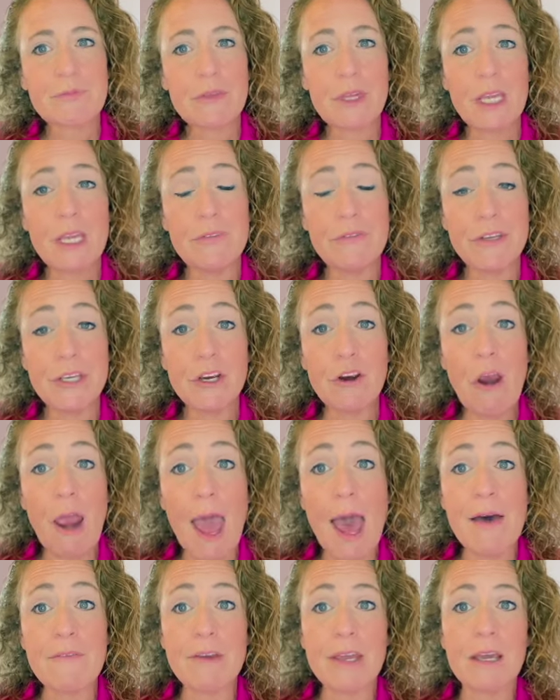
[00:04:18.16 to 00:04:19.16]
if you're
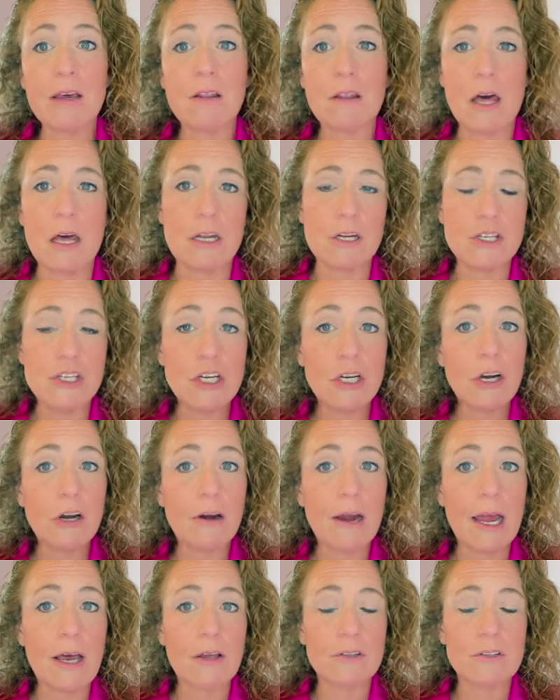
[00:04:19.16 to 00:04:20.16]
having a lot of sugar
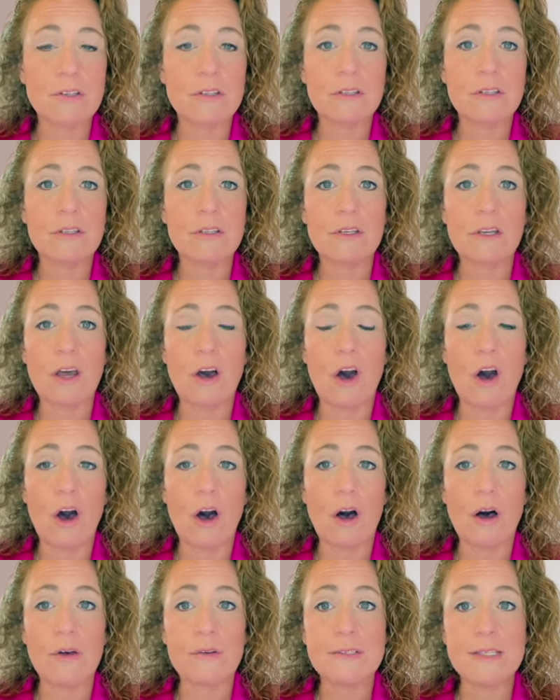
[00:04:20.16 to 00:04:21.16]

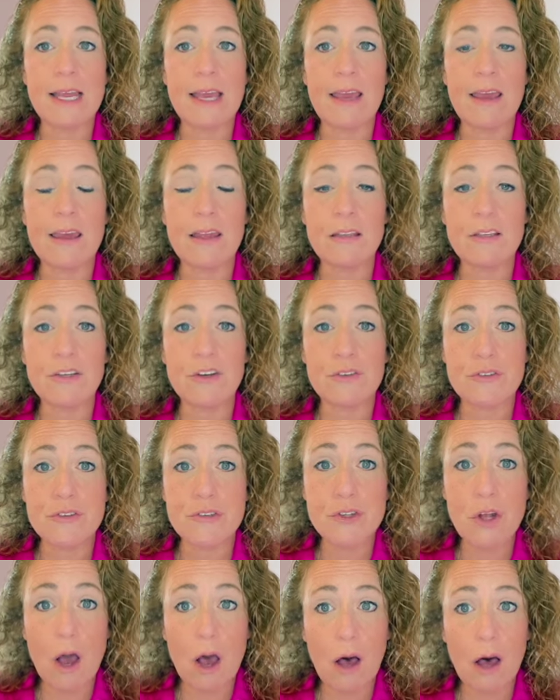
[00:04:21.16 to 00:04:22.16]
alcohols and you're
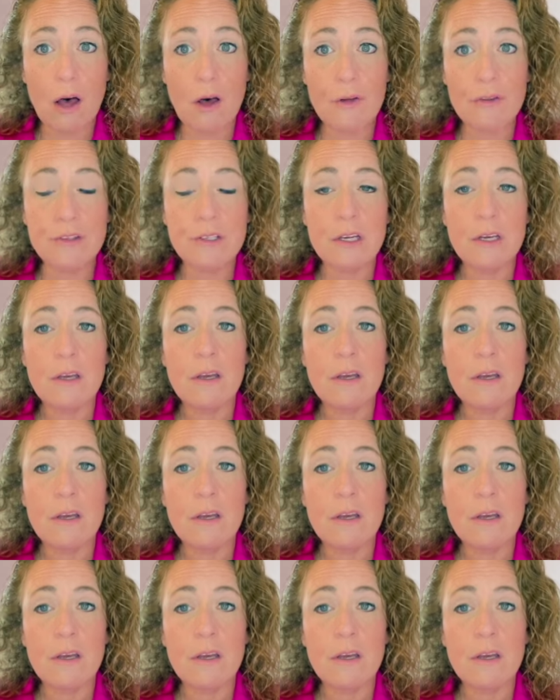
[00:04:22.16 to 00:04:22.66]
stalled